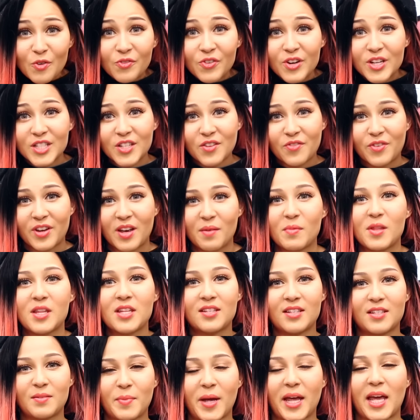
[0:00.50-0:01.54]
friends and family.
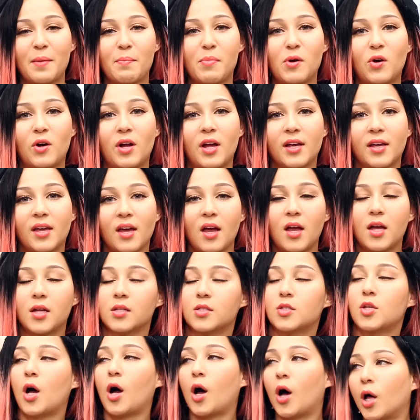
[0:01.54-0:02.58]
This is Megan Bull, aka
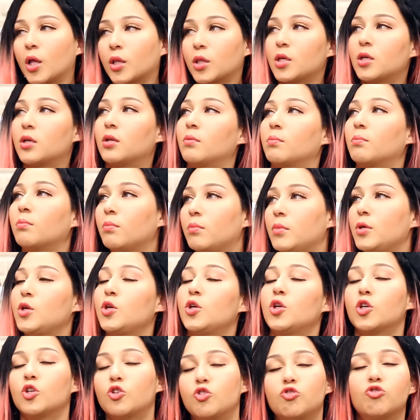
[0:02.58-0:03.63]
Tall the
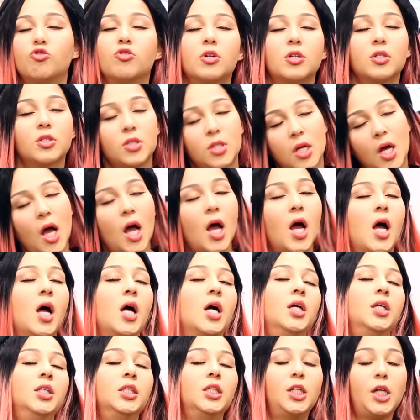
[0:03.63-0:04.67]
Miguel
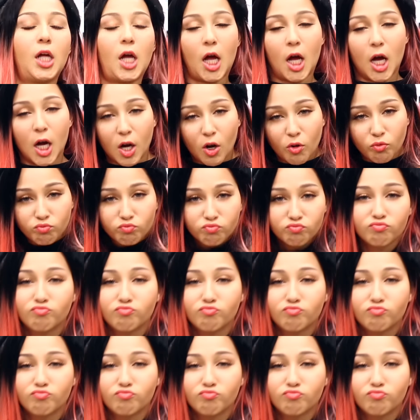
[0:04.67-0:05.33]
Sarah.